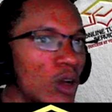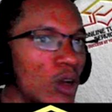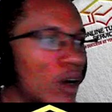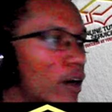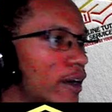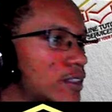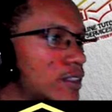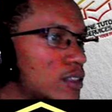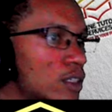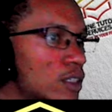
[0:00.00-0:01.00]
Alright,
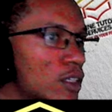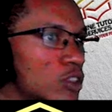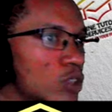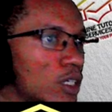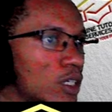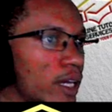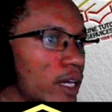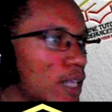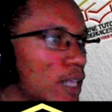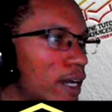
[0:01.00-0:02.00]
so the next
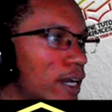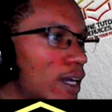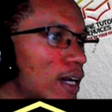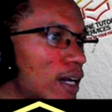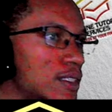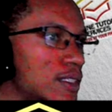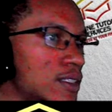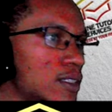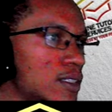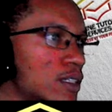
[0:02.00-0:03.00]
line has
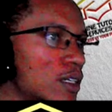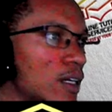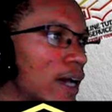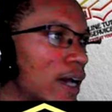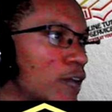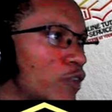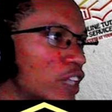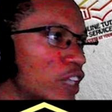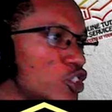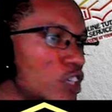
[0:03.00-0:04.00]

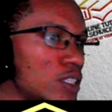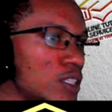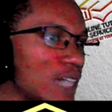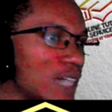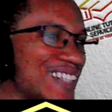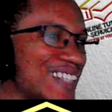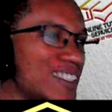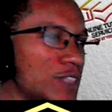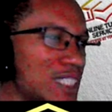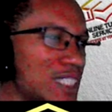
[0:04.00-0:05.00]
adventurous
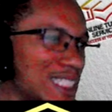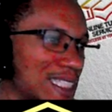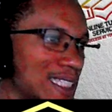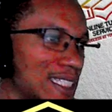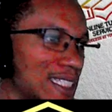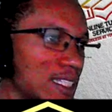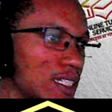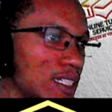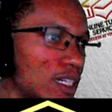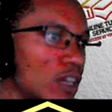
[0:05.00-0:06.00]
activities,
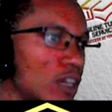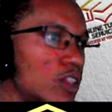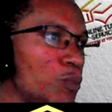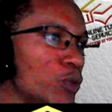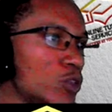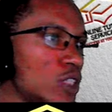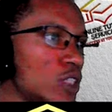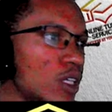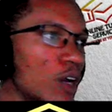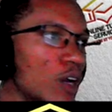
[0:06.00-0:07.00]
the
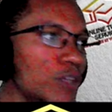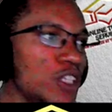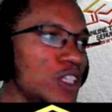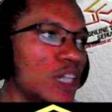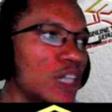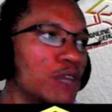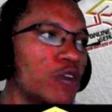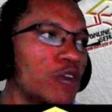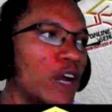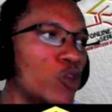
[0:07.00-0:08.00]
beauty of each
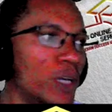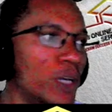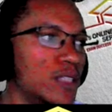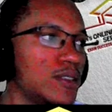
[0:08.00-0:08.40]
environment.